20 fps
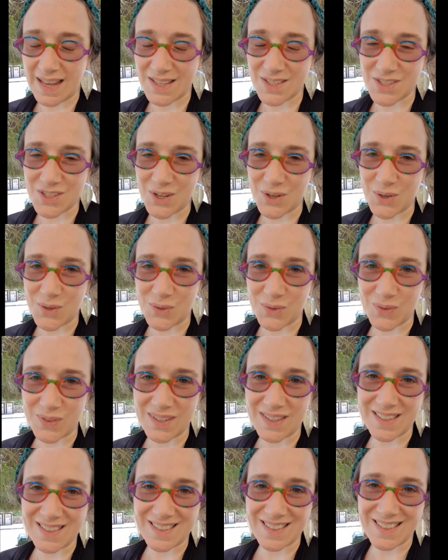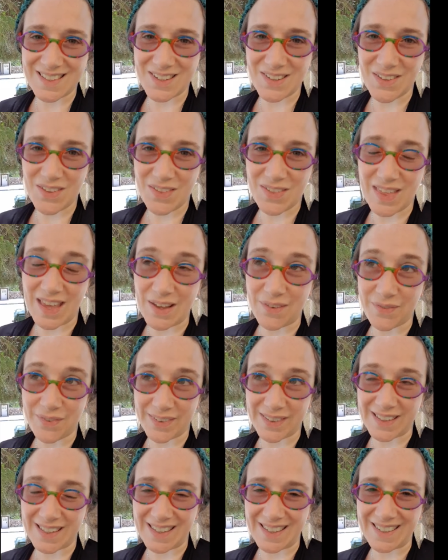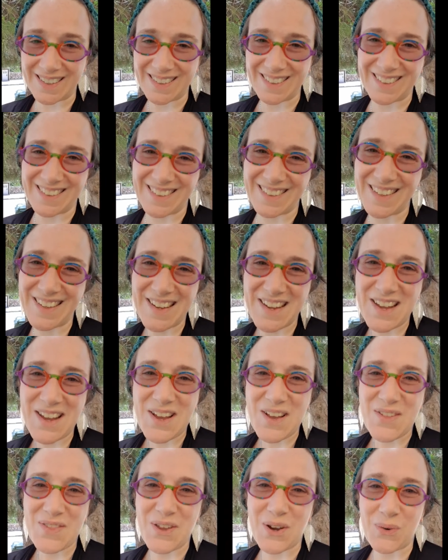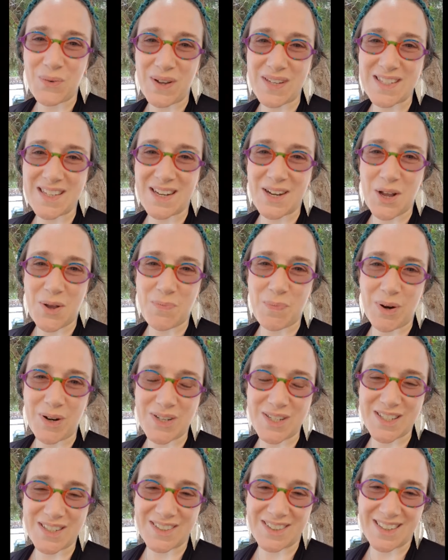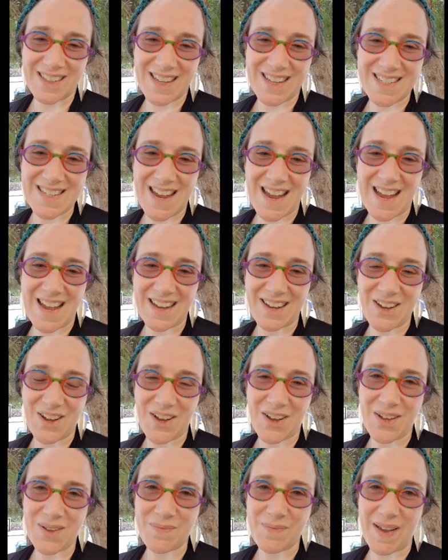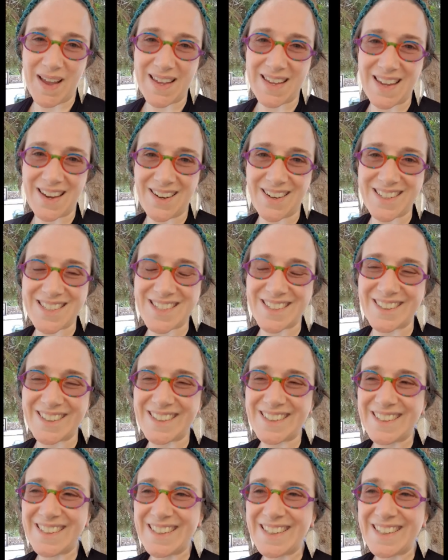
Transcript: and so thankfully there wasn't a personal attack on my character.